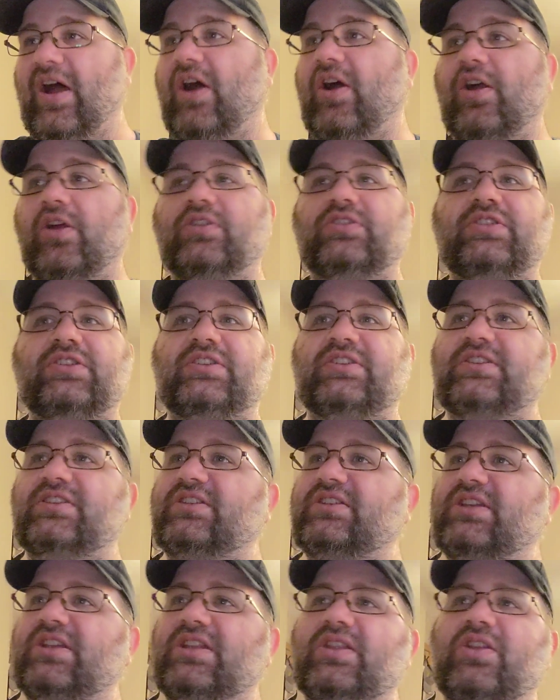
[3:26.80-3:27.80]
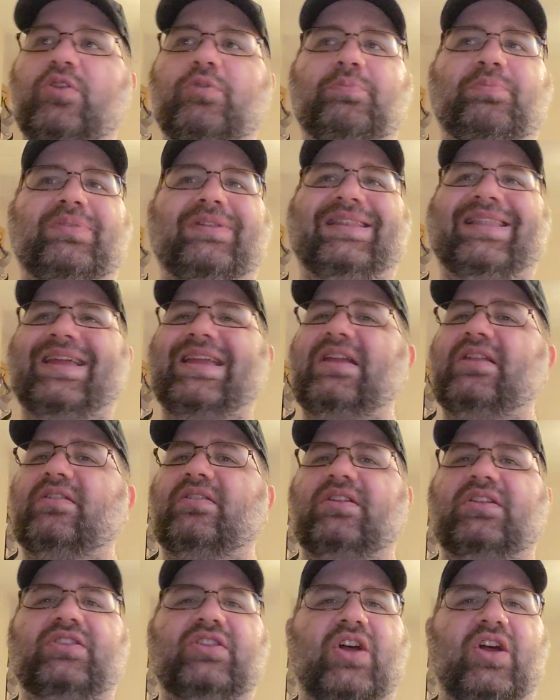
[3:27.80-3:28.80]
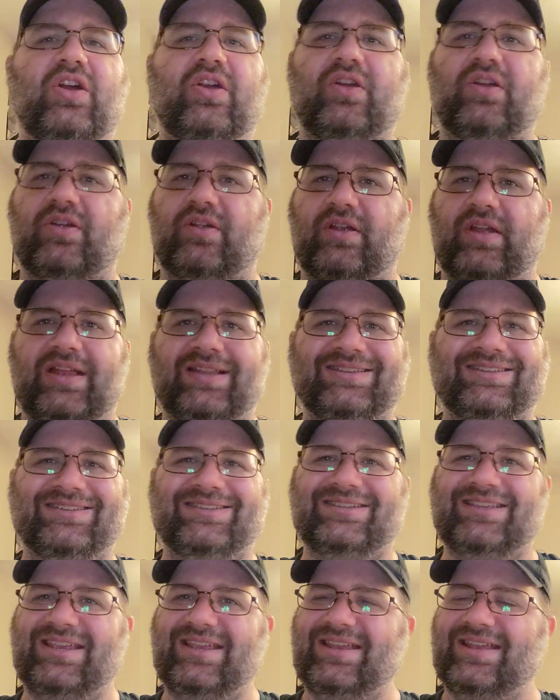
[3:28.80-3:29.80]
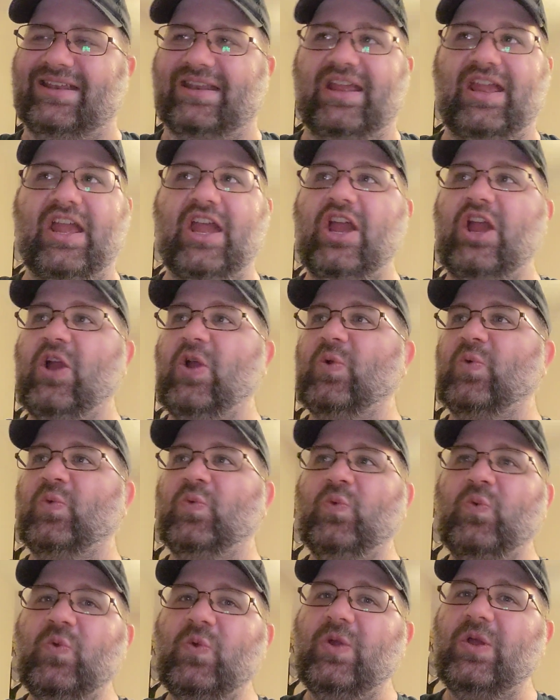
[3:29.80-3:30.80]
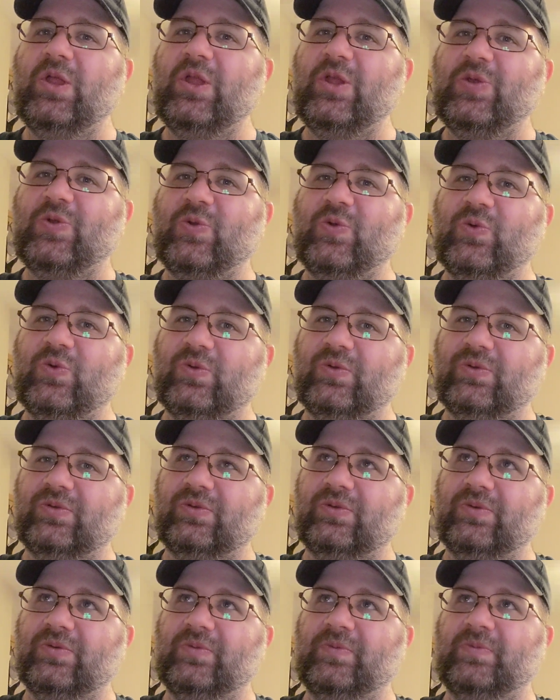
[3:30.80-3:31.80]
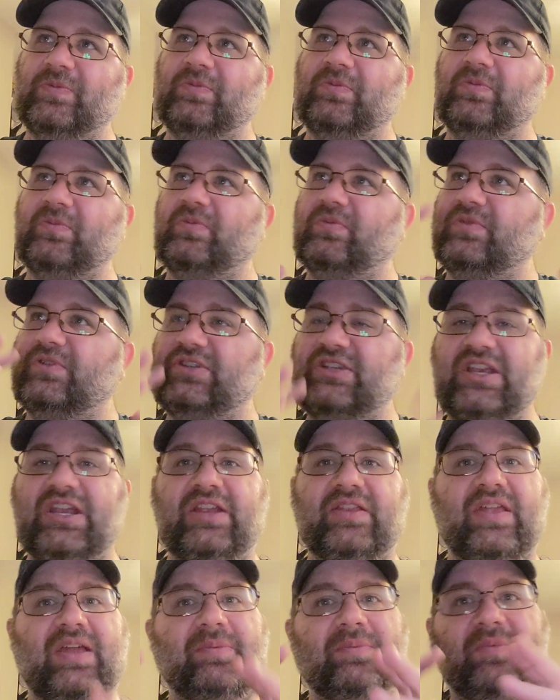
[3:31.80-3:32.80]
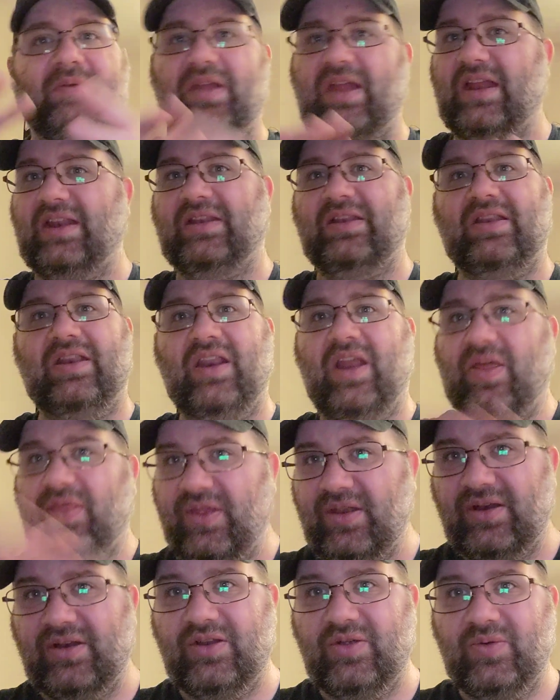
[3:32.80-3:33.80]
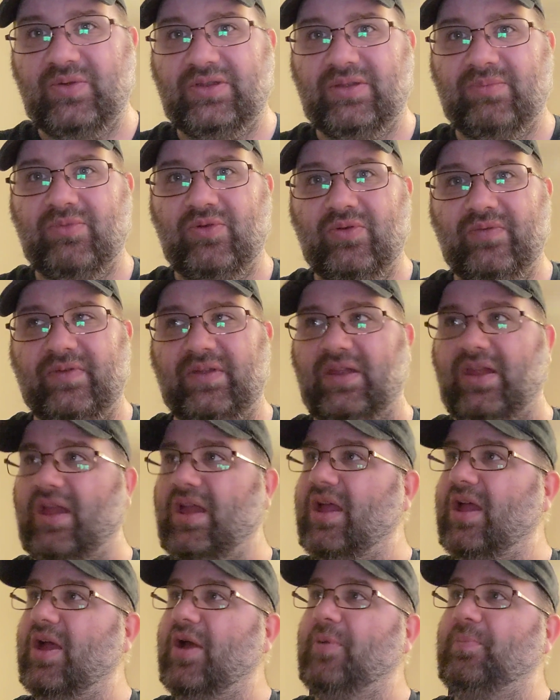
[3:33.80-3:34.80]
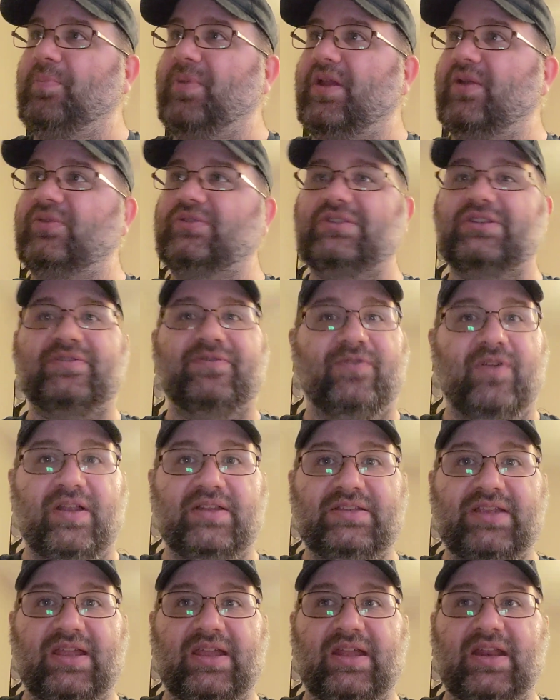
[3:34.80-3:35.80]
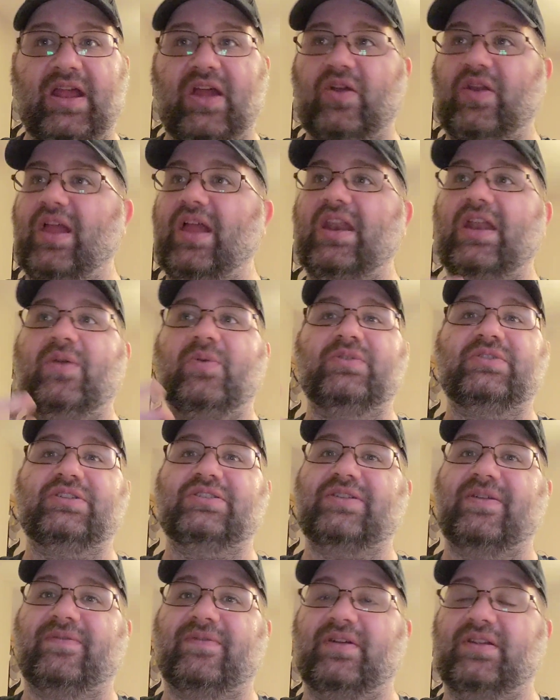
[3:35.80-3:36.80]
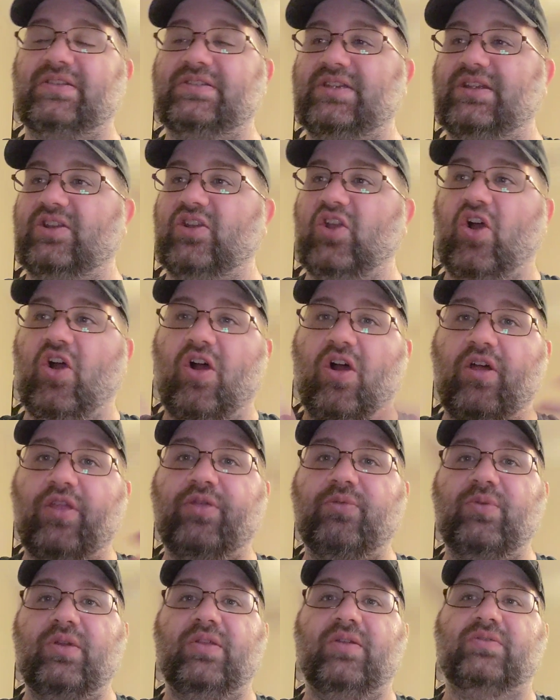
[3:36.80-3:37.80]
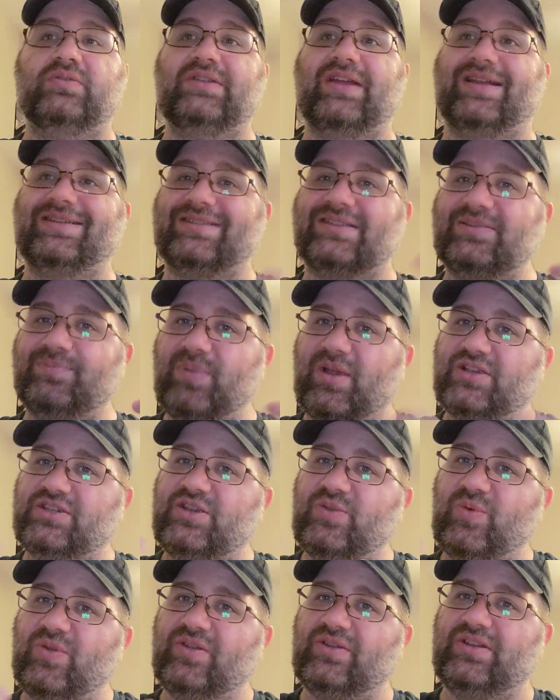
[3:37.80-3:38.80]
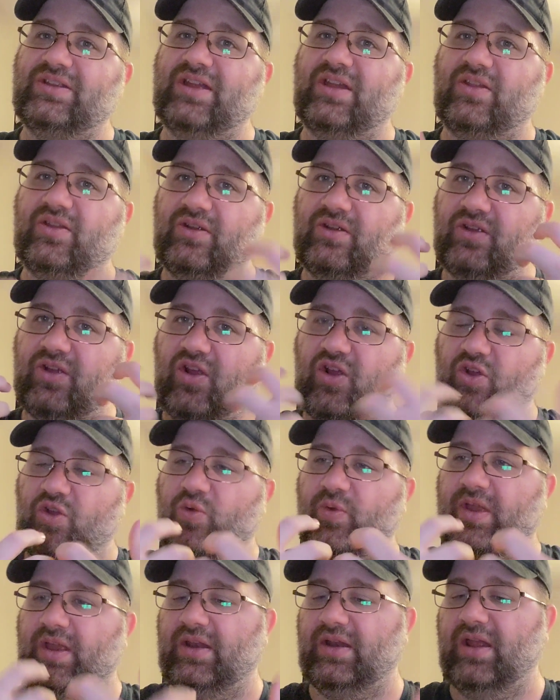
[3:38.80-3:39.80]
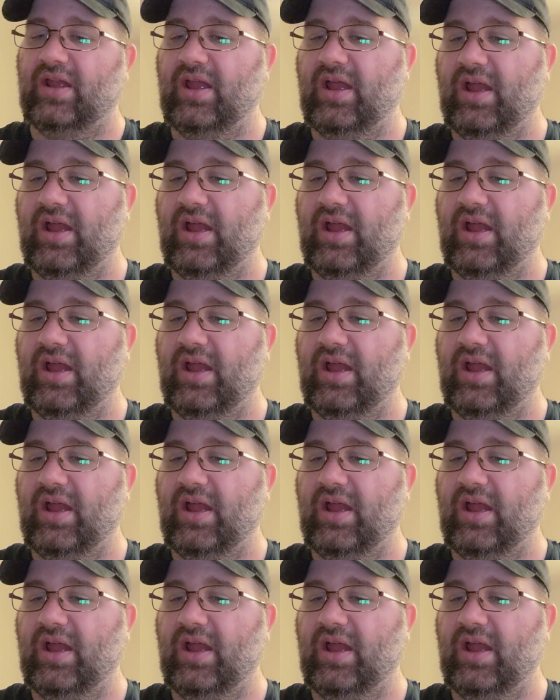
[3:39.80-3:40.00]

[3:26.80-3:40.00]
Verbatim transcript: are just sitting there playing guitar and singing. Really cool scene that had nothing to do with the movie, but it was just friends hanging out and it was just a fun scene. All three of those guys, especially when they're together, are great.